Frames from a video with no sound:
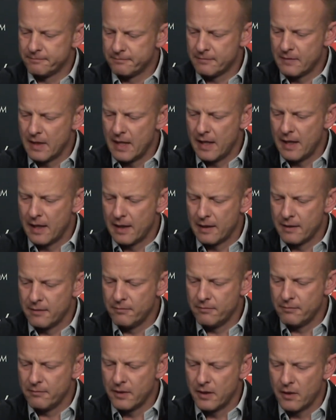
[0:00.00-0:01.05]
And,
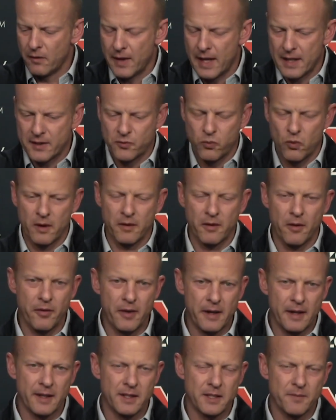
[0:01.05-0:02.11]
you know, that's one of the
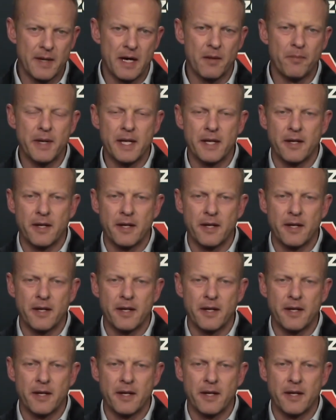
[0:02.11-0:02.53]
things about being